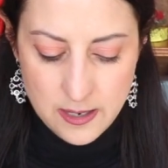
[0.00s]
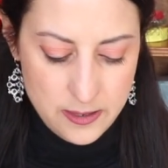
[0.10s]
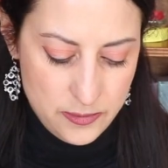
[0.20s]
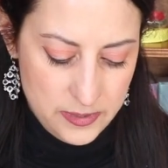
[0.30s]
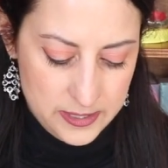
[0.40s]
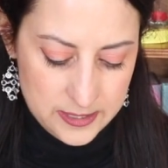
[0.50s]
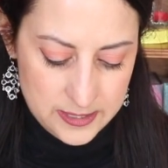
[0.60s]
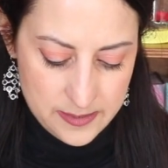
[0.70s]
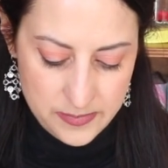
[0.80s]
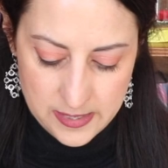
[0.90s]
Oh, this is
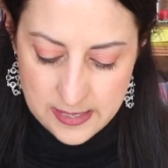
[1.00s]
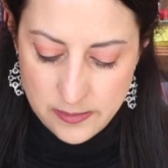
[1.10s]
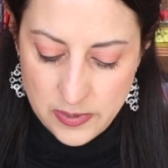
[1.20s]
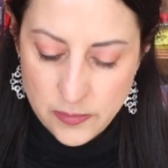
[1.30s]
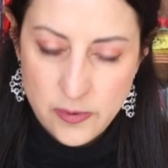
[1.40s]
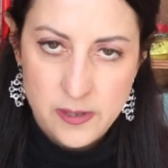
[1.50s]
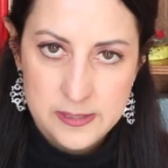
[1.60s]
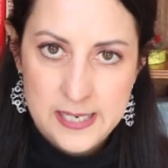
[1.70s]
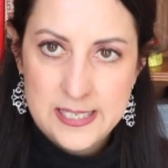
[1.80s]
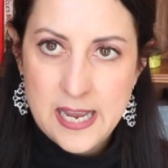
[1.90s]
something that we all
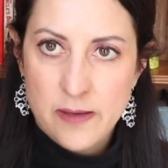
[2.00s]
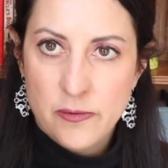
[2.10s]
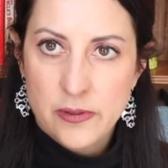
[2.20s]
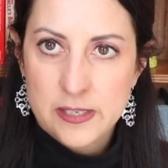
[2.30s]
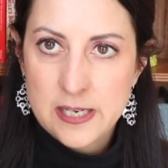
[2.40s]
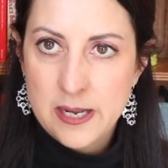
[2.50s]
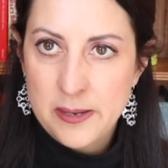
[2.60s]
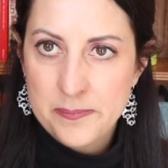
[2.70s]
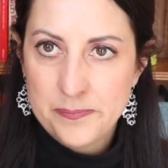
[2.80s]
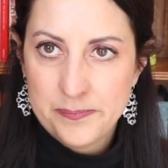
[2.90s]
need to have all the
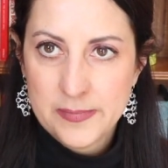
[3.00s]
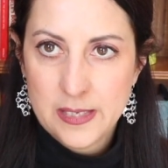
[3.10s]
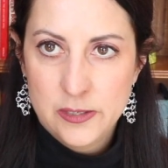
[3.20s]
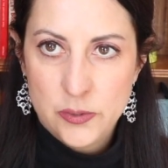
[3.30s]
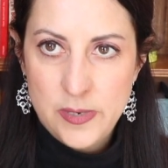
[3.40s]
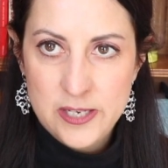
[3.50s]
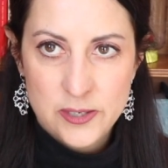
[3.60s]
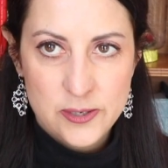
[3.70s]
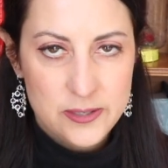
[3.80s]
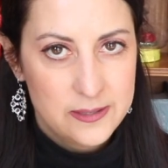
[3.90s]
time.
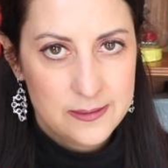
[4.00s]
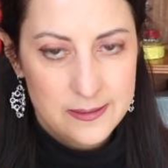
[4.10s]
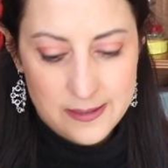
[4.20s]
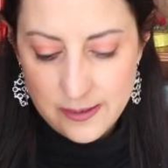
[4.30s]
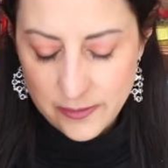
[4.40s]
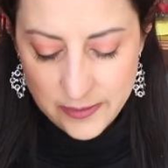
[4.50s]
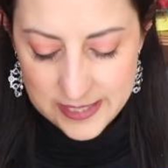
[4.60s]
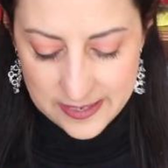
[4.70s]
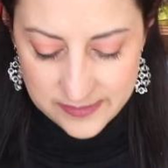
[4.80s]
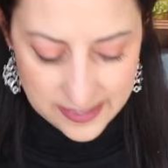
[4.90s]
Tweezers. I
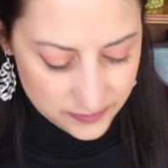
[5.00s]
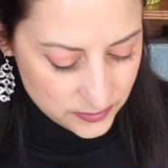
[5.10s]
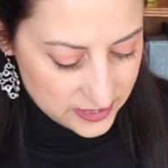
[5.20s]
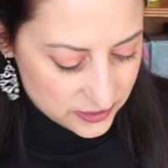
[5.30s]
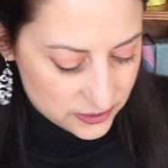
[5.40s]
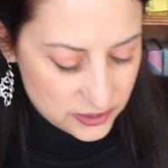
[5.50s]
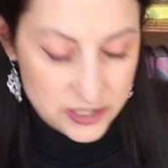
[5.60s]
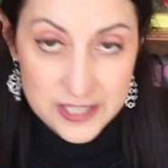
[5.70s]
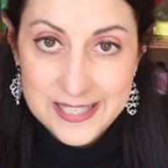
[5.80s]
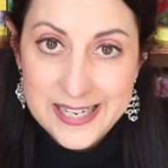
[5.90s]
always have to have tweezers.
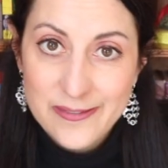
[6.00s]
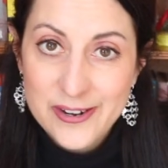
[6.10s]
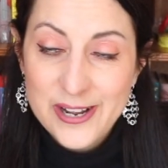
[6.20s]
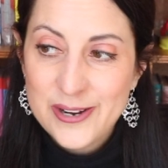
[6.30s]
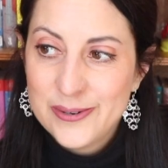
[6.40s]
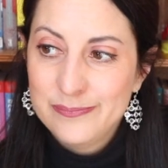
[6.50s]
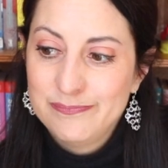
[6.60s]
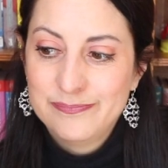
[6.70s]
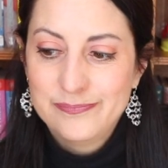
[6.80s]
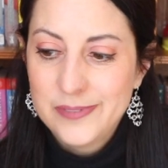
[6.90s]
You just never know
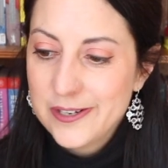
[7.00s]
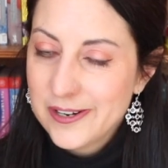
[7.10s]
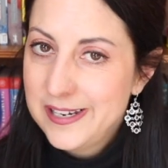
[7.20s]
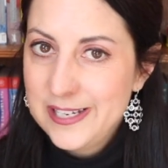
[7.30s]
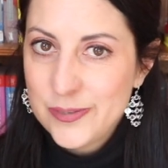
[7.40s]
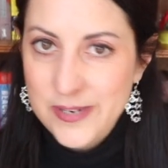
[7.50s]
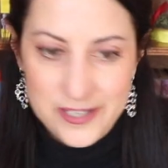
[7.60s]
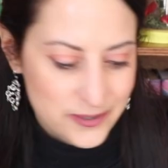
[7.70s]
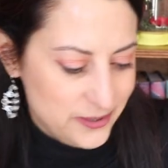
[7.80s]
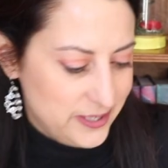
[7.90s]
when you're gonna need
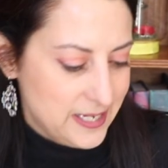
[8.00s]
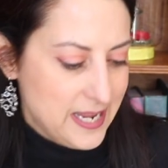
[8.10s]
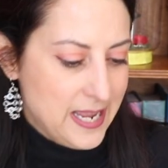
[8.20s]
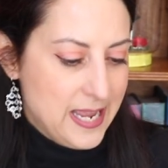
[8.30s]
tweezers.